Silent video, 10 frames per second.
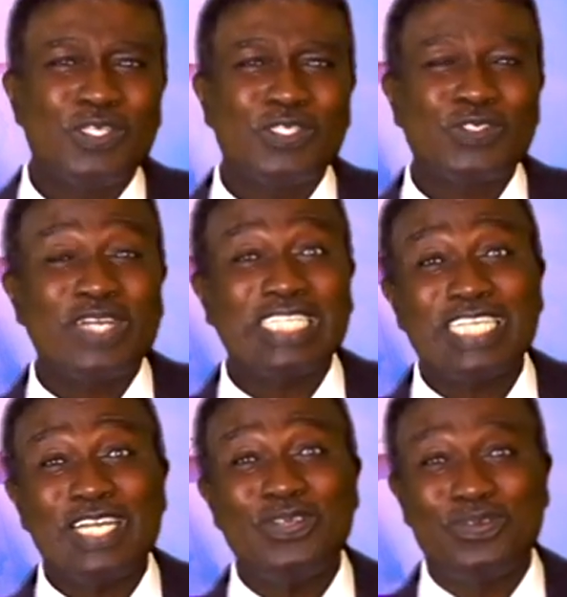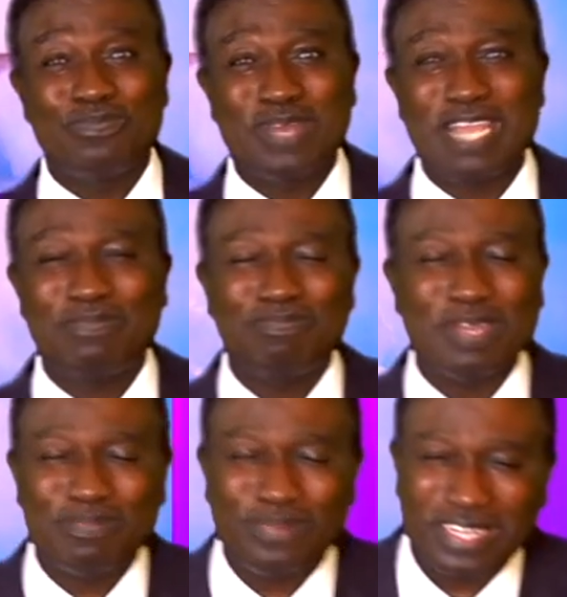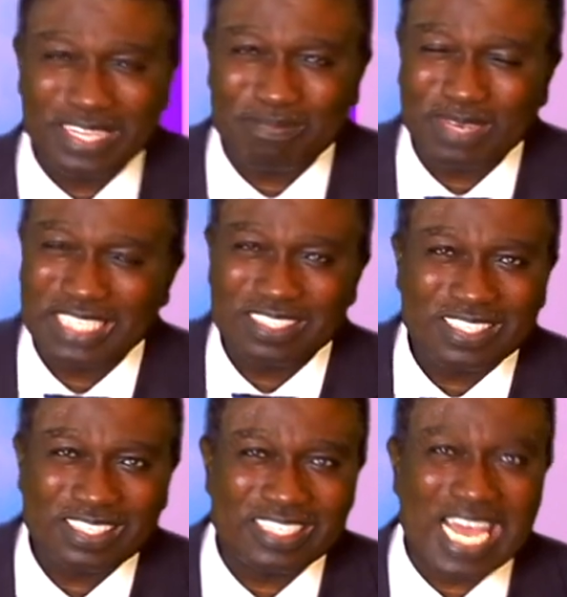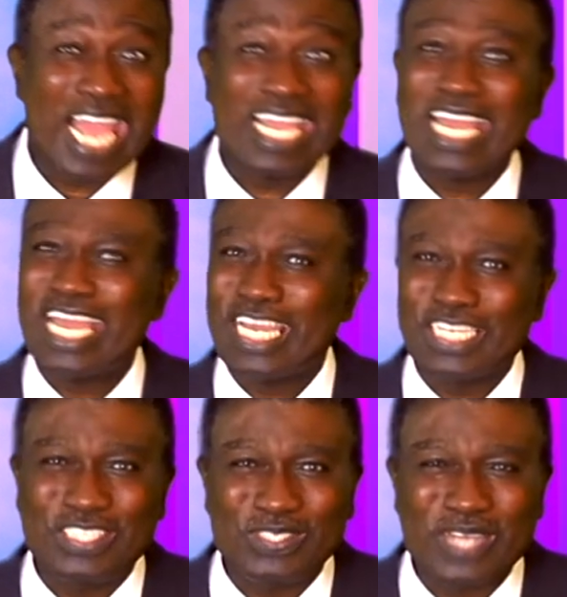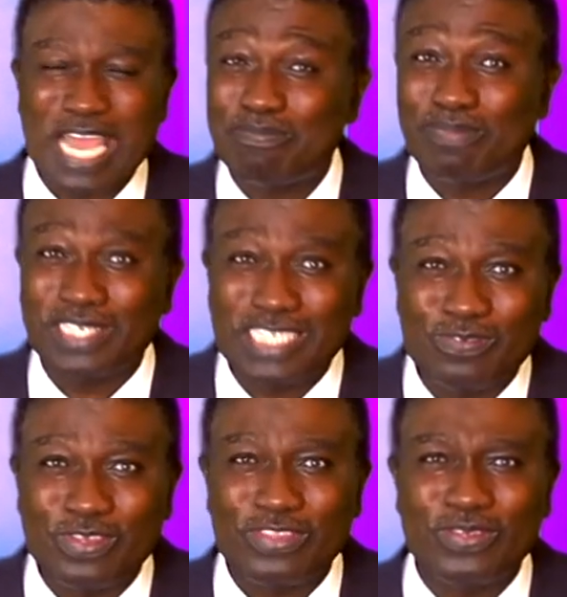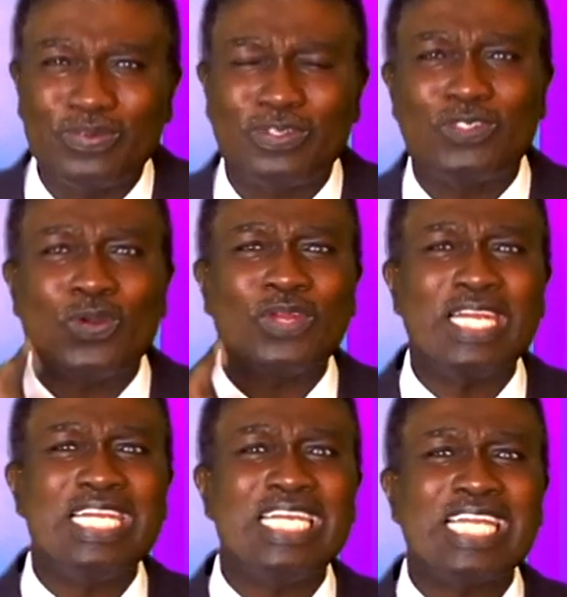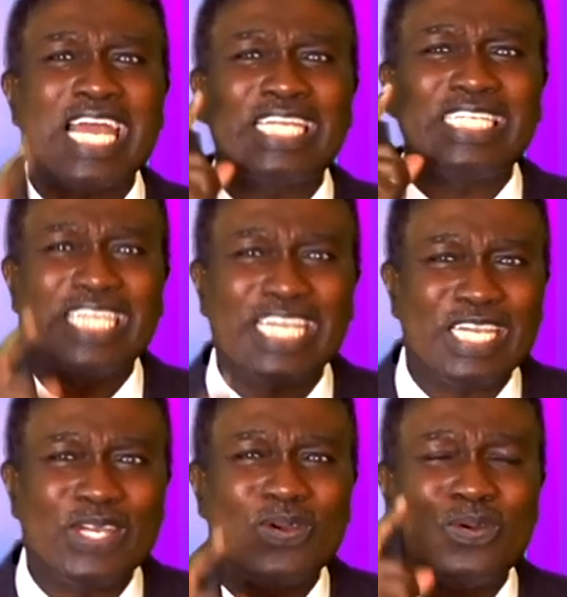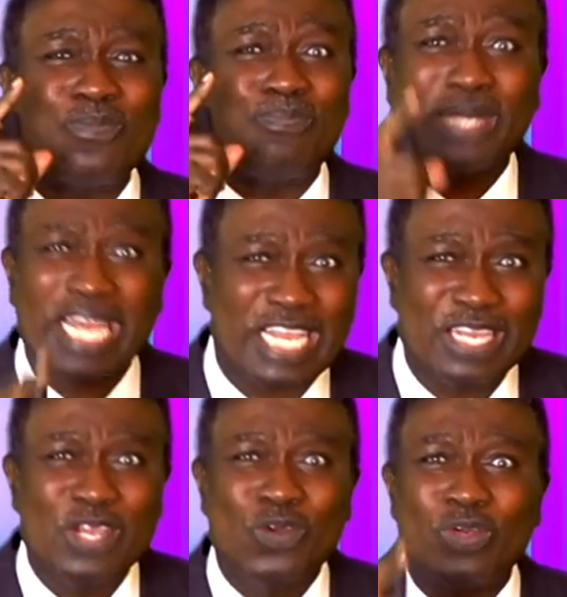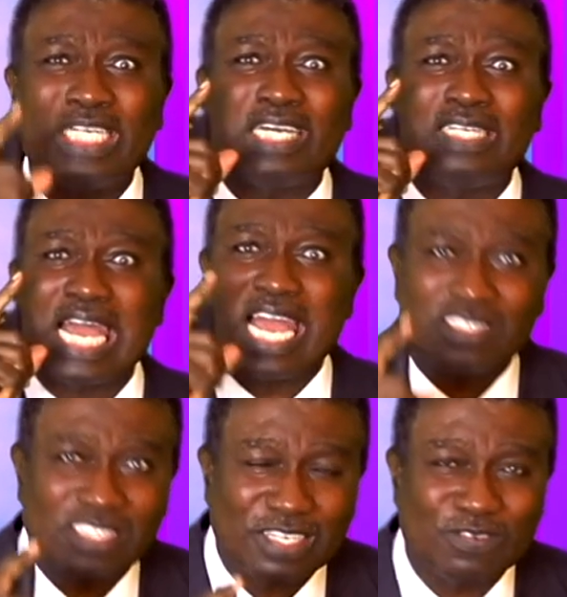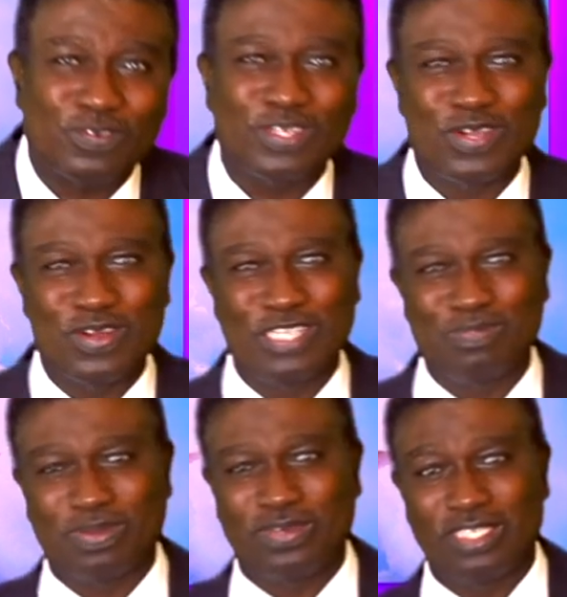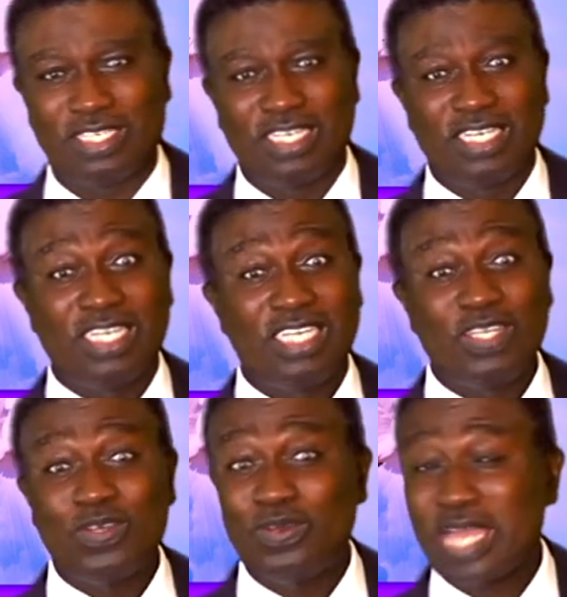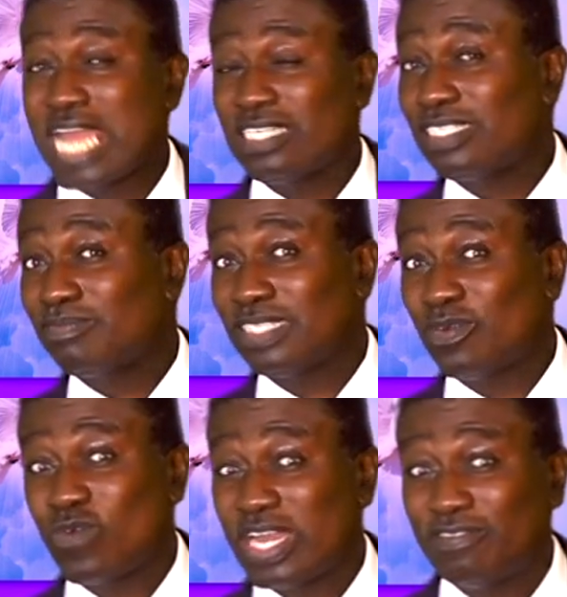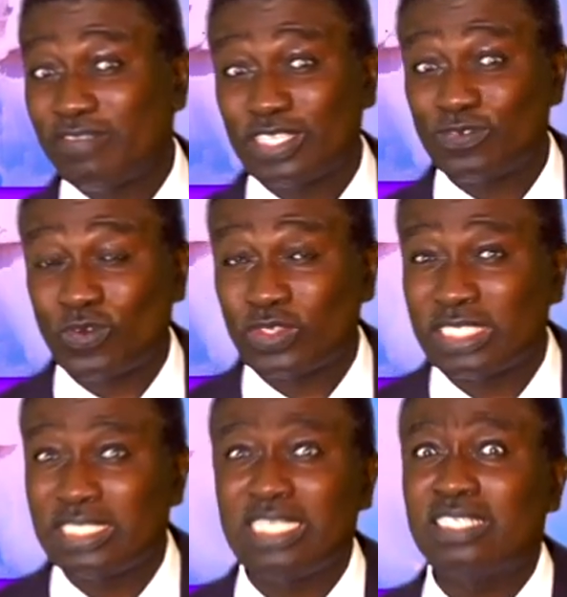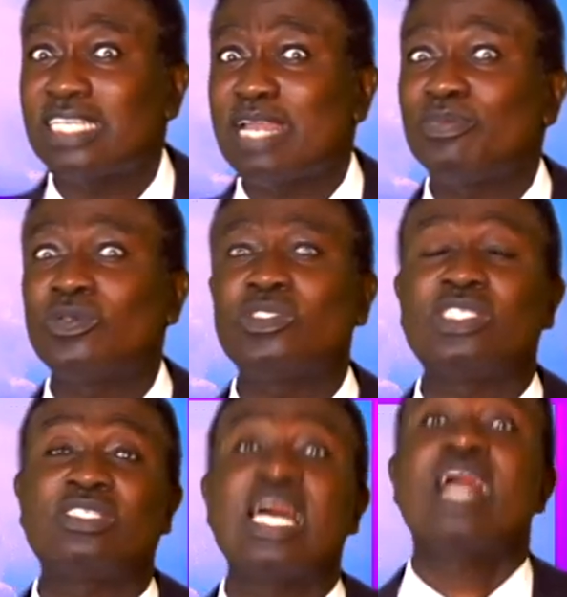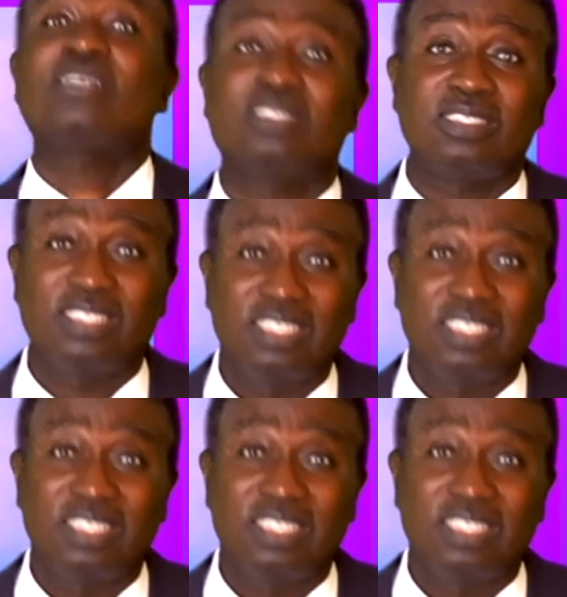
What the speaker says: So I tell you, my brother, my sister, I urge you, I plead with you, don't let a day go by without asking for the Holy Spirit. You know, Acts chapter 1, verse 14, the disciples just asked.